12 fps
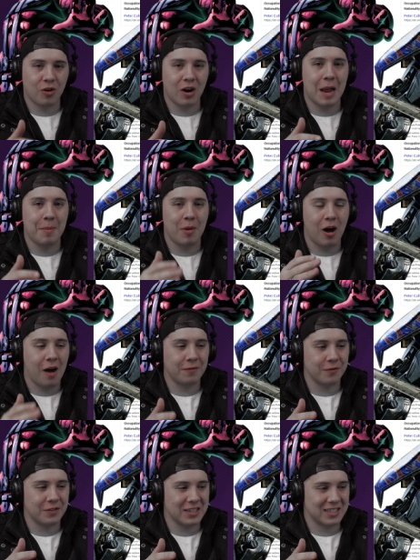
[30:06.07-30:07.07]
Prime
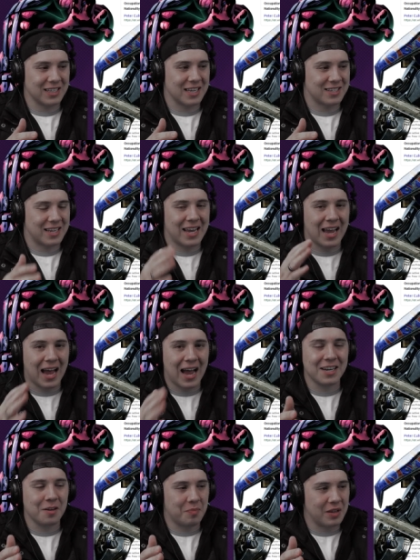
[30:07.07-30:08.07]
off of this list. He
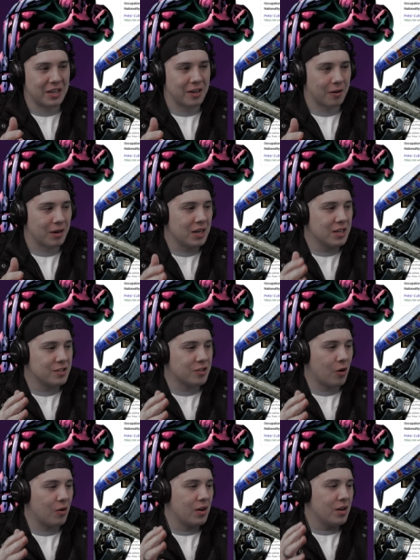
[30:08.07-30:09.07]
had to be here.
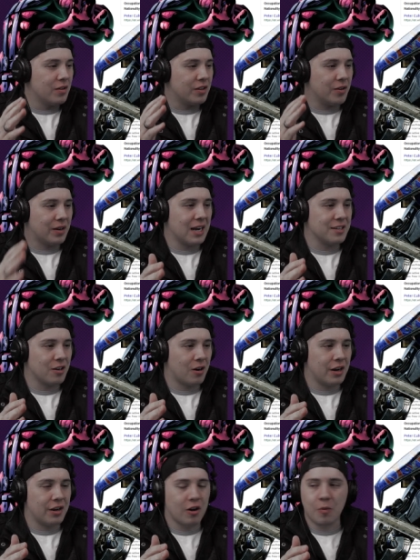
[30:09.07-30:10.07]
So you guys already